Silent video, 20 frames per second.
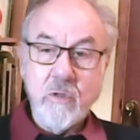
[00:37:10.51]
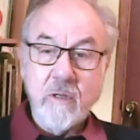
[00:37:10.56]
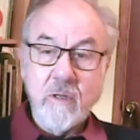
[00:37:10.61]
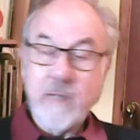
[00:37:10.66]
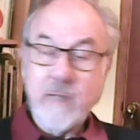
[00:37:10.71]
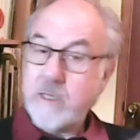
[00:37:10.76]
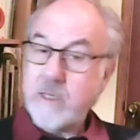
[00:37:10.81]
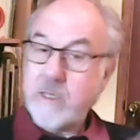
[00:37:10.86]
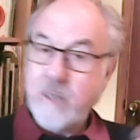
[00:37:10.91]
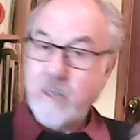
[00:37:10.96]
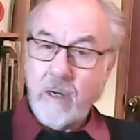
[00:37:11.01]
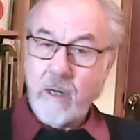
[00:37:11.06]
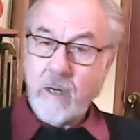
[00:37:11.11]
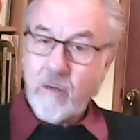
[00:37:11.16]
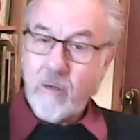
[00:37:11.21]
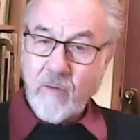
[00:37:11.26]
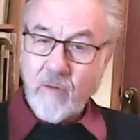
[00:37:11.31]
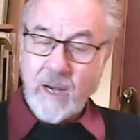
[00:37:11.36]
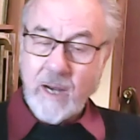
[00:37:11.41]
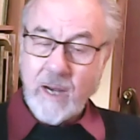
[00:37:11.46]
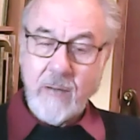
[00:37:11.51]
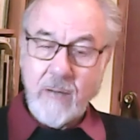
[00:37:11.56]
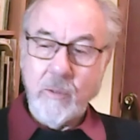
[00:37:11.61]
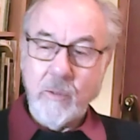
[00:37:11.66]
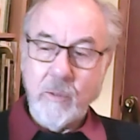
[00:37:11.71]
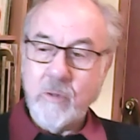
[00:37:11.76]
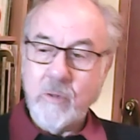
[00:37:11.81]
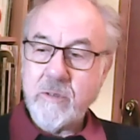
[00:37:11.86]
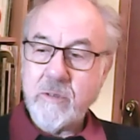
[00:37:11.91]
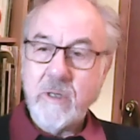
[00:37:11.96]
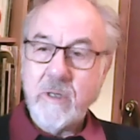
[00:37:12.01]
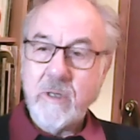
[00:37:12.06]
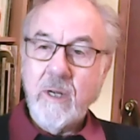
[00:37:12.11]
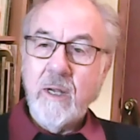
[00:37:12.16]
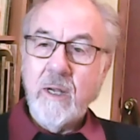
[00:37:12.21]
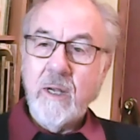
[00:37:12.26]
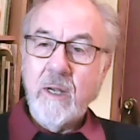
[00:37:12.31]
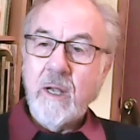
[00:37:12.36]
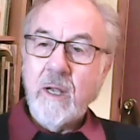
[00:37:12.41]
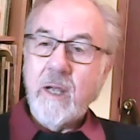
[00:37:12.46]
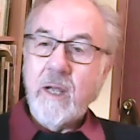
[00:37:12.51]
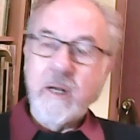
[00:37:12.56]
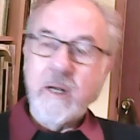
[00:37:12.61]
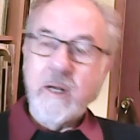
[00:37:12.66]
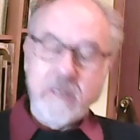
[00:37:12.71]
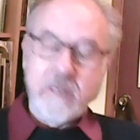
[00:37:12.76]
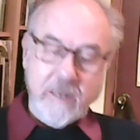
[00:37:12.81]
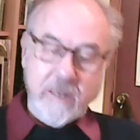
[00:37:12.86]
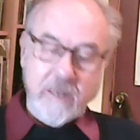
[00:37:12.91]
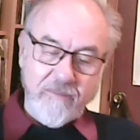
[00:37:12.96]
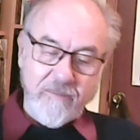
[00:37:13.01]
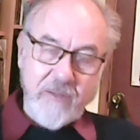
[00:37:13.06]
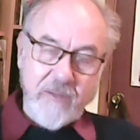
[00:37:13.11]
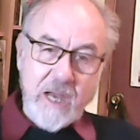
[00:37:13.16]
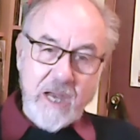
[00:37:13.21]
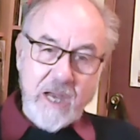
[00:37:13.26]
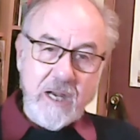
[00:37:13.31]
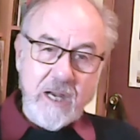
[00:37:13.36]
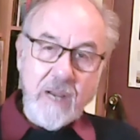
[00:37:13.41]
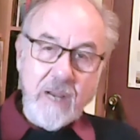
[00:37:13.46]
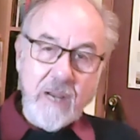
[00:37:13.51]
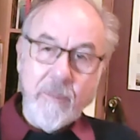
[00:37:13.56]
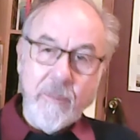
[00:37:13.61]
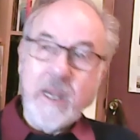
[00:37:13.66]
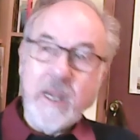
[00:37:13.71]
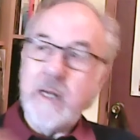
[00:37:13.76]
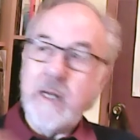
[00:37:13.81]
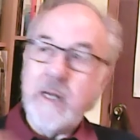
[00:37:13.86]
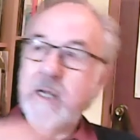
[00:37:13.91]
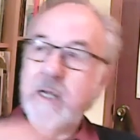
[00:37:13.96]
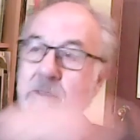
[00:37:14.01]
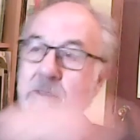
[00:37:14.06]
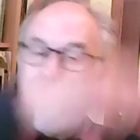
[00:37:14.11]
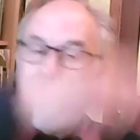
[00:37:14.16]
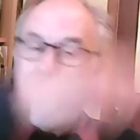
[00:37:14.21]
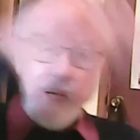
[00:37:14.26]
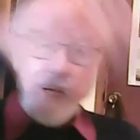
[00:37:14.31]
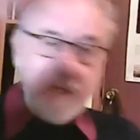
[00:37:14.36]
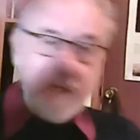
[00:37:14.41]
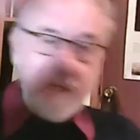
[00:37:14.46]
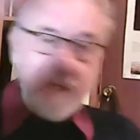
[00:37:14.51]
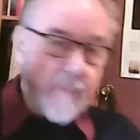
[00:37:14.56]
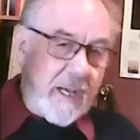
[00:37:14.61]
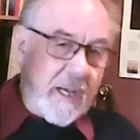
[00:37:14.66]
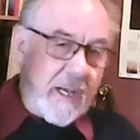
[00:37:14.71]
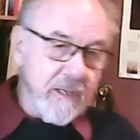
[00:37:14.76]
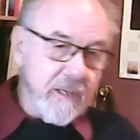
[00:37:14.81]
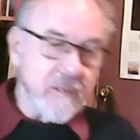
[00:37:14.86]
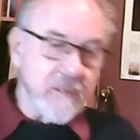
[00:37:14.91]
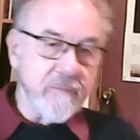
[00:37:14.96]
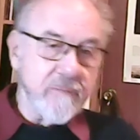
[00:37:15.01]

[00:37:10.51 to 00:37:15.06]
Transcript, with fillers: They're solitary animals. And to feed him, he needs a big space.